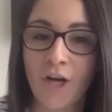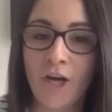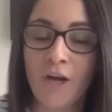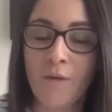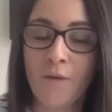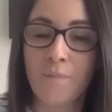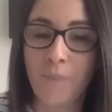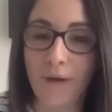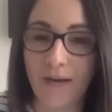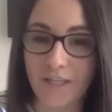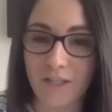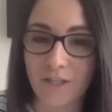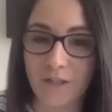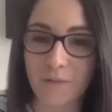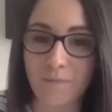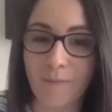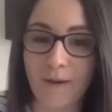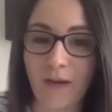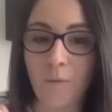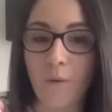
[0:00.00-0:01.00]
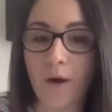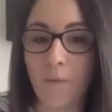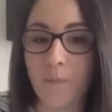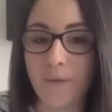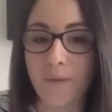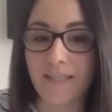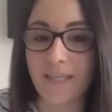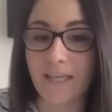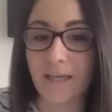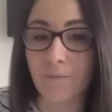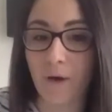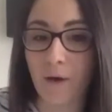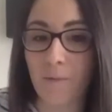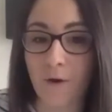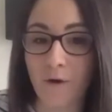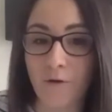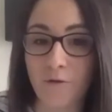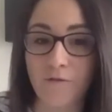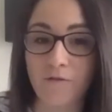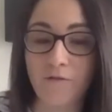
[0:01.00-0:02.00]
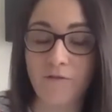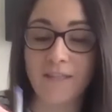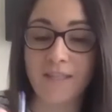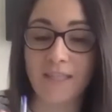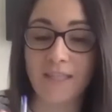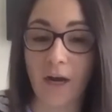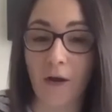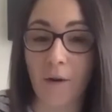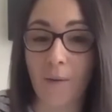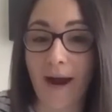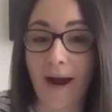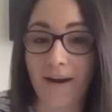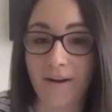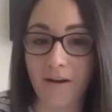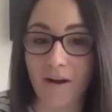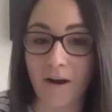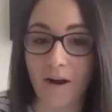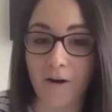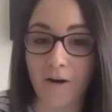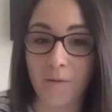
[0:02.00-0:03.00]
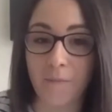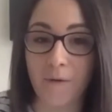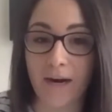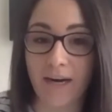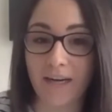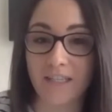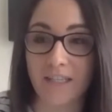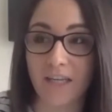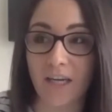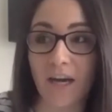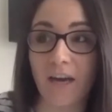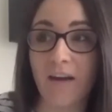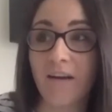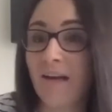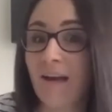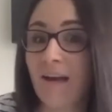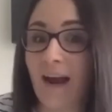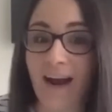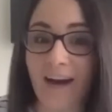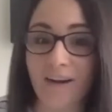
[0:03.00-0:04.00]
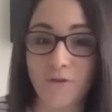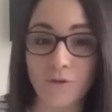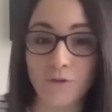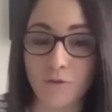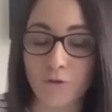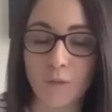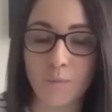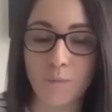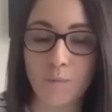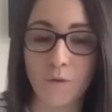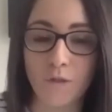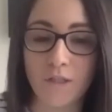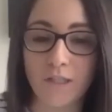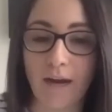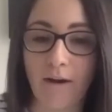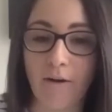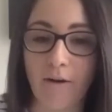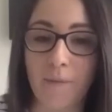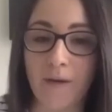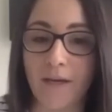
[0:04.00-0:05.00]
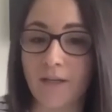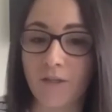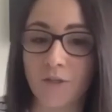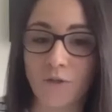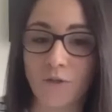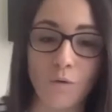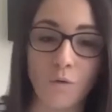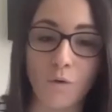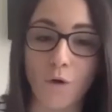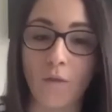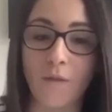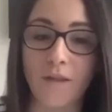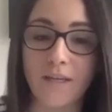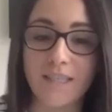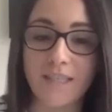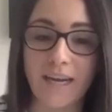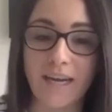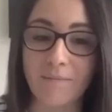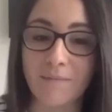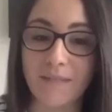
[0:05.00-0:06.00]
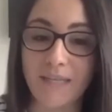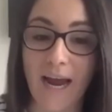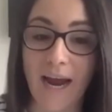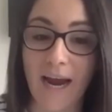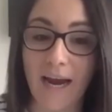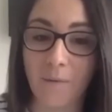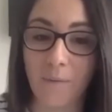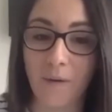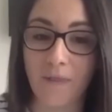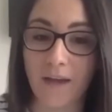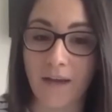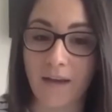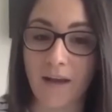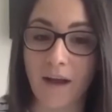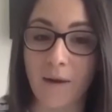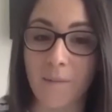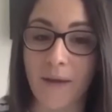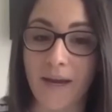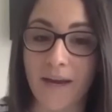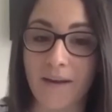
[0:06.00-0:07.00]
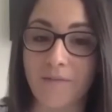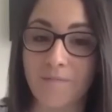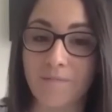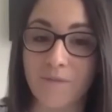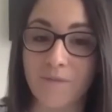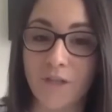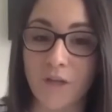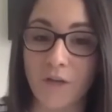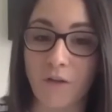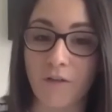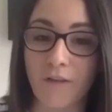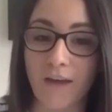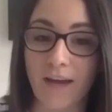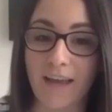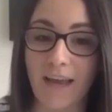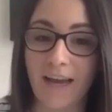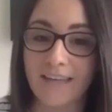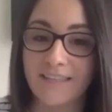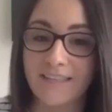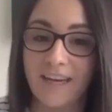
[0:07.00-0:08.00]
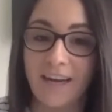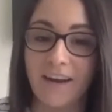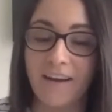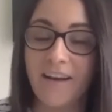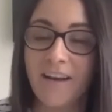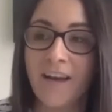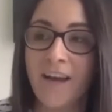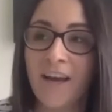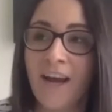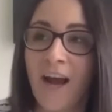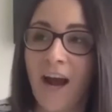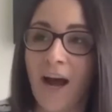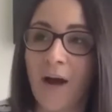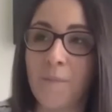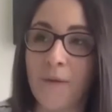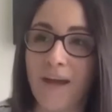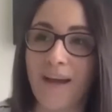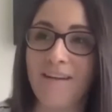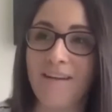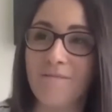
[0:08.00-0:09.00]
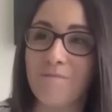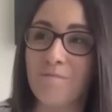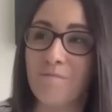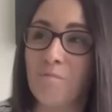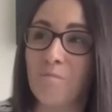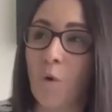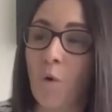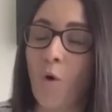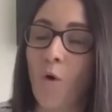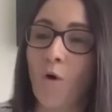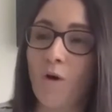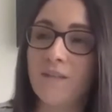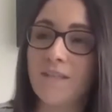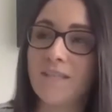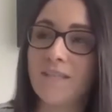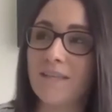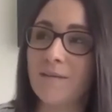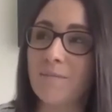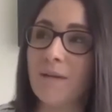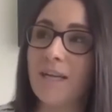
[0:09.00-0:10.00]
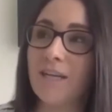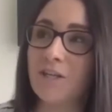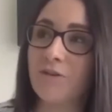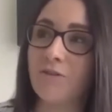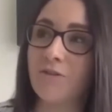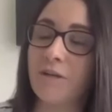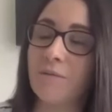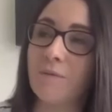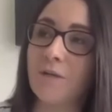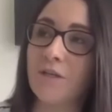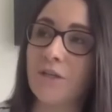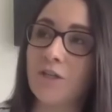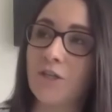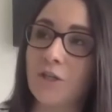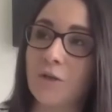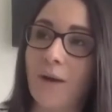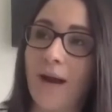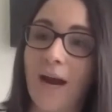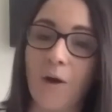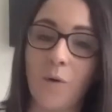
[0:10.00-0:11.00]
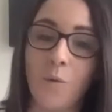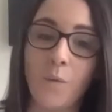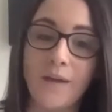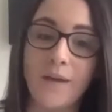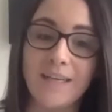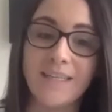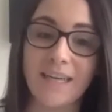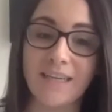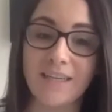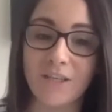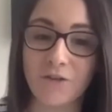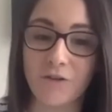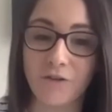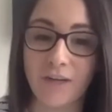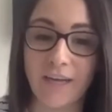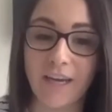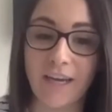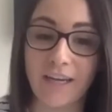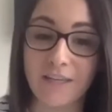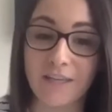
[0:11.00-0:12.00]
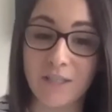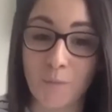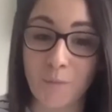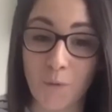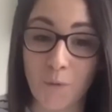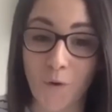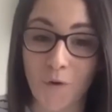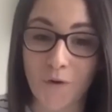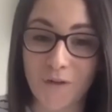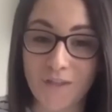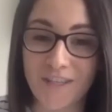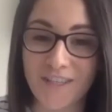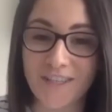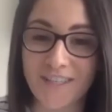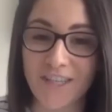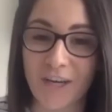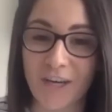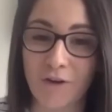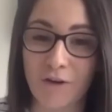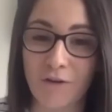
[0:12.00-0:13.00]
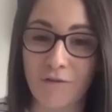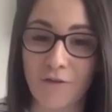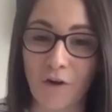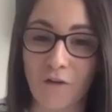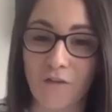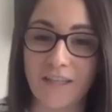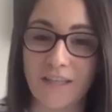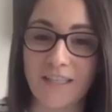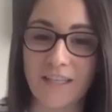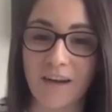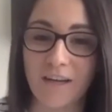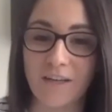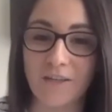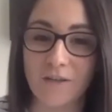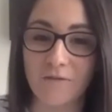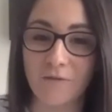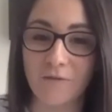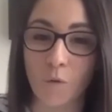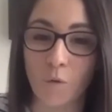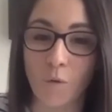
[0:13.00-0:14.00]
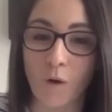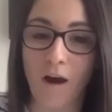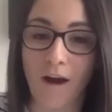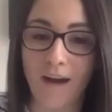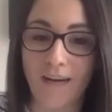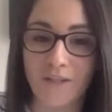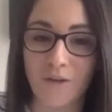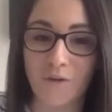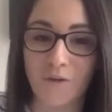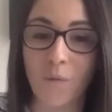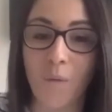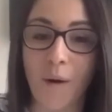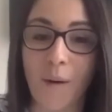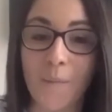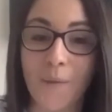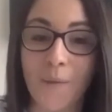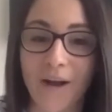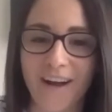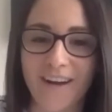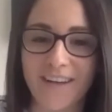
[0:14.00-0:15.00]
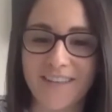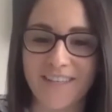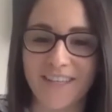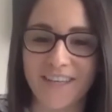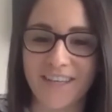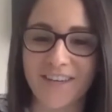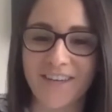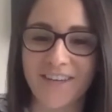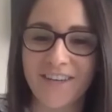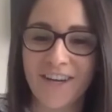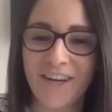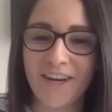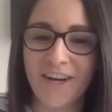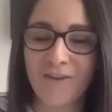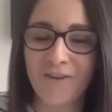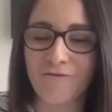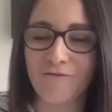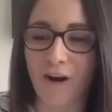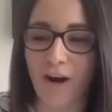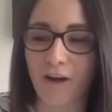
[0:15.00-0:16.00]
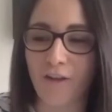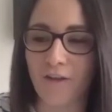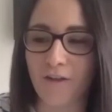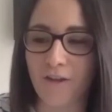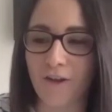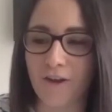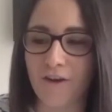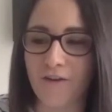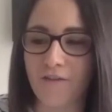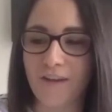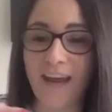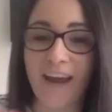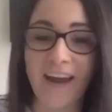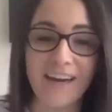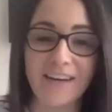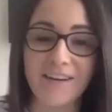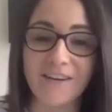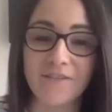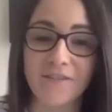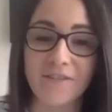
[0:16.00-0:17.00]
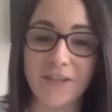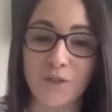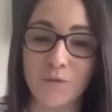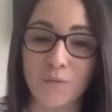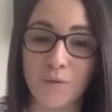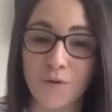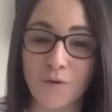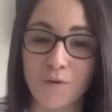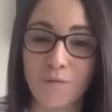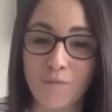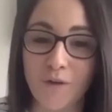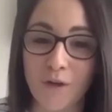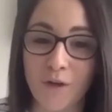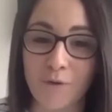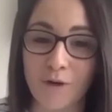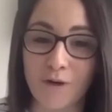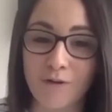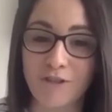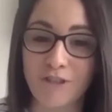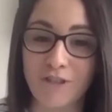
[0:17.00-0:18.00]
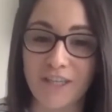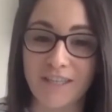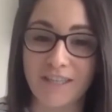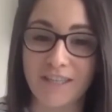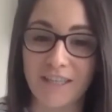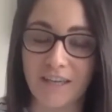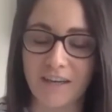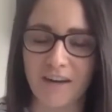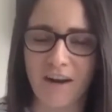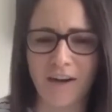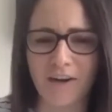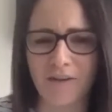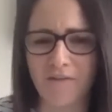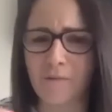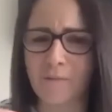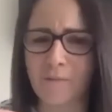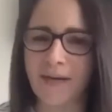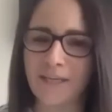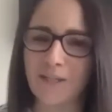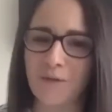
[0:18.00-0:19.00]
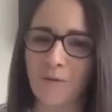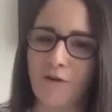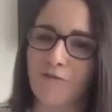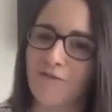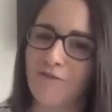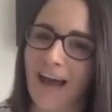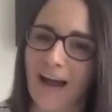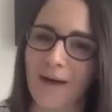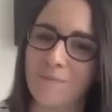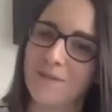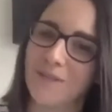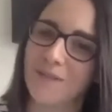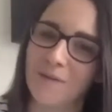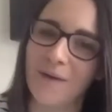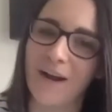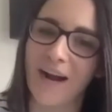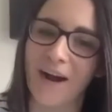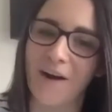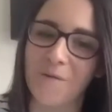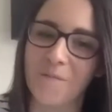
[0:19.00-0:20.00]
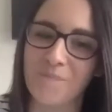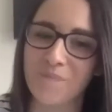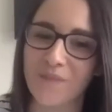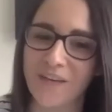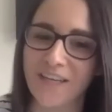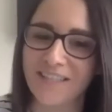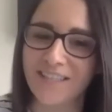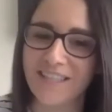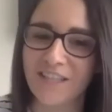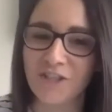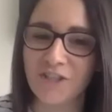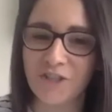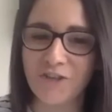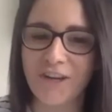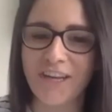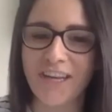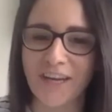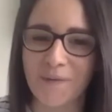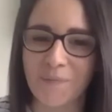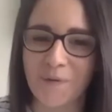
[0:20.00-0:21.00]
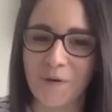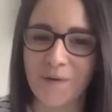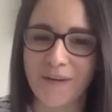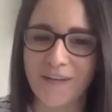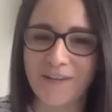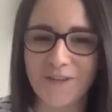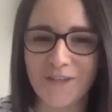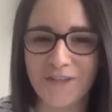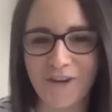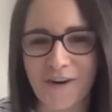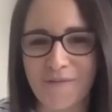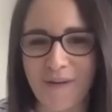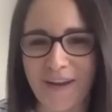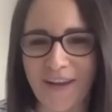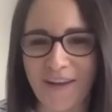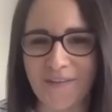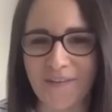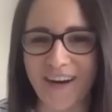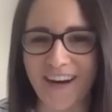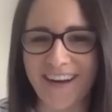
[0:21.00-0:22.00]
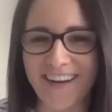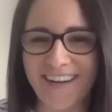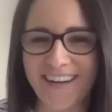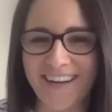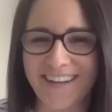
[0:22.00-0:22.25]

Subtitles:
patients may well be seen by both a physio and a chiropractor and or a sports therapist all on the same day when they come in, so that they're getting a bit more similar treatment to how we tend to treat in sport. So you've got this kind of all eyes on the one person rather than individual approaches that kind of are meant to overlap somehow. It's tricky, but we're trying to make it work.